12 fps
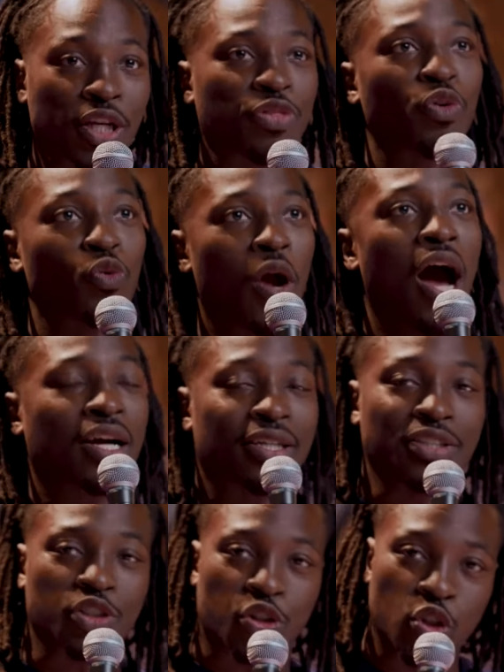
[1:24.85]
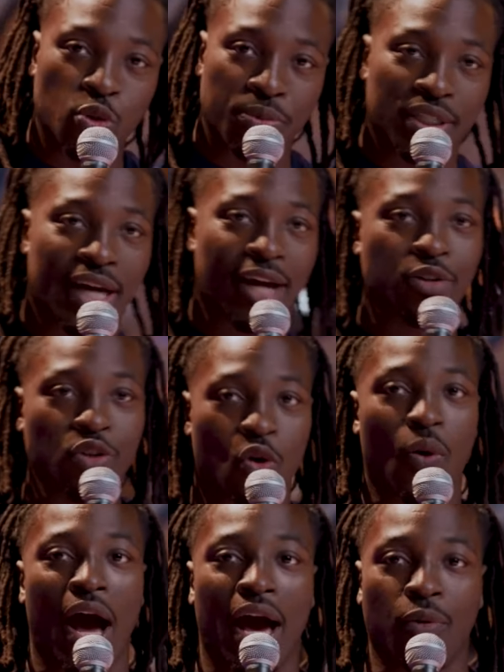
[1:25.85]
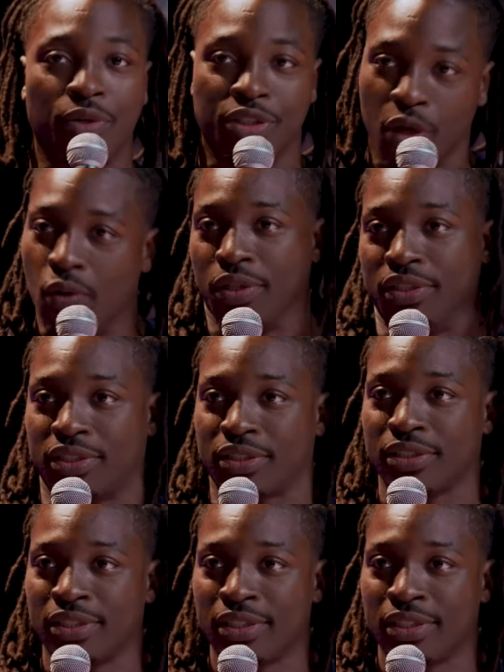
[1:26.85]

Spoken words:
that The Rock is a human. I don't know why we're doing this.